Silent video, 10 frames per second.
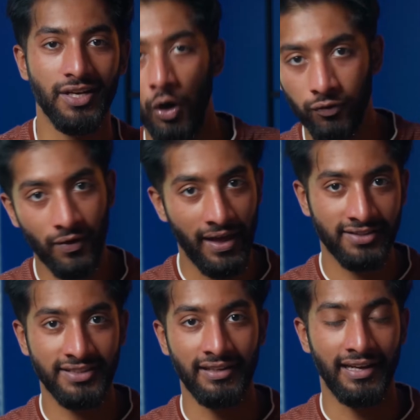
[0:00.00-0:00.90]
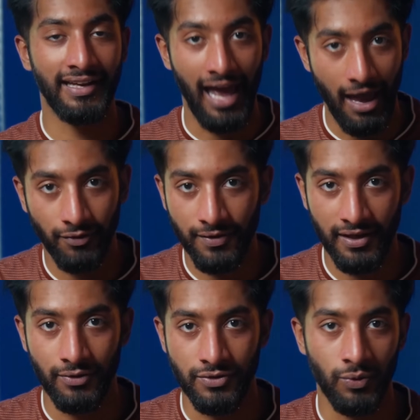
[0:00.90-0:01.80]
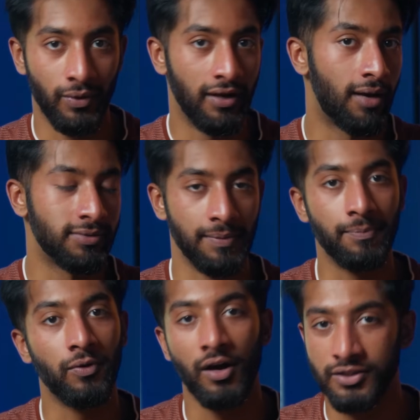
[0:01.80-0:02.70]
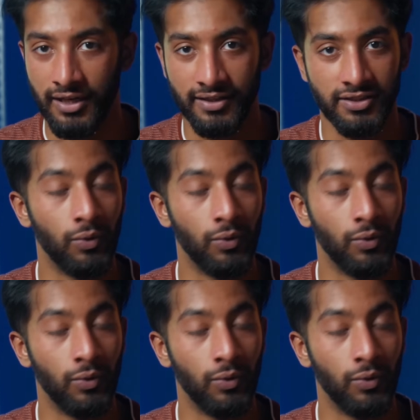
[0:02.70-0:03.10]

Go for that ceiling in everything you do when it comes to projects,